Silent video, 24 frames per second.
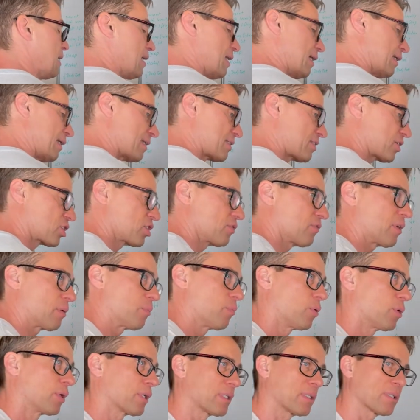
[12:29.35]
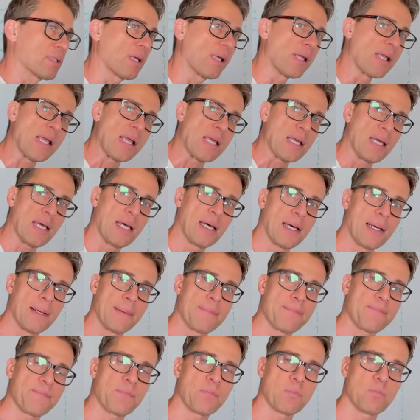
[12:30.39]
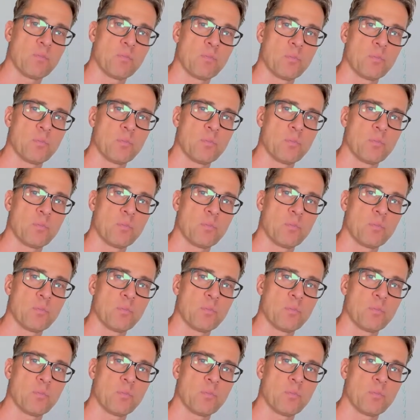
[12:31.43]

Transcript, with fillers: And that's actually very important. Um,